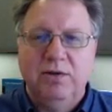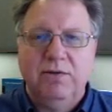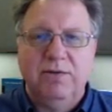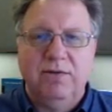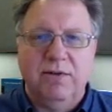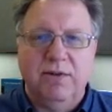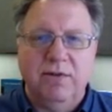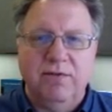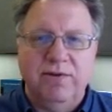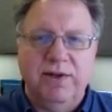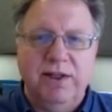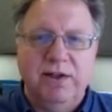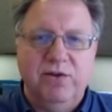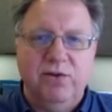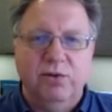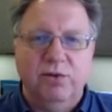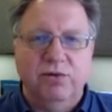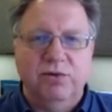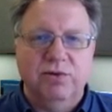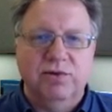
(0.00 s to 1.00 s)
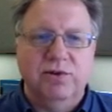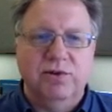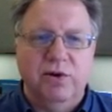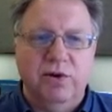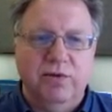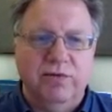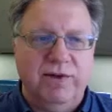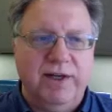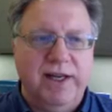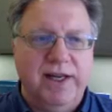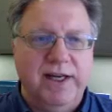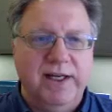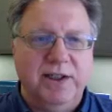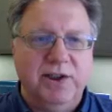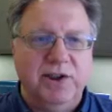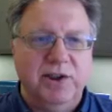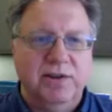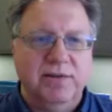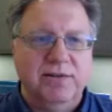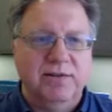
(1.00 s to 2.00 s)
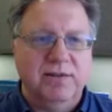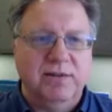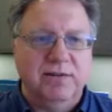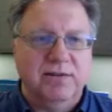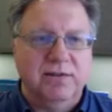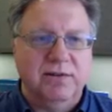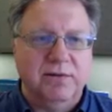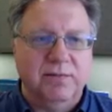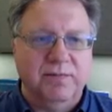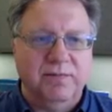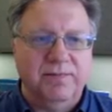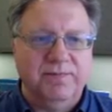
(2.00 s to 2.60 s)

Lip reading: to the Vtools notification system.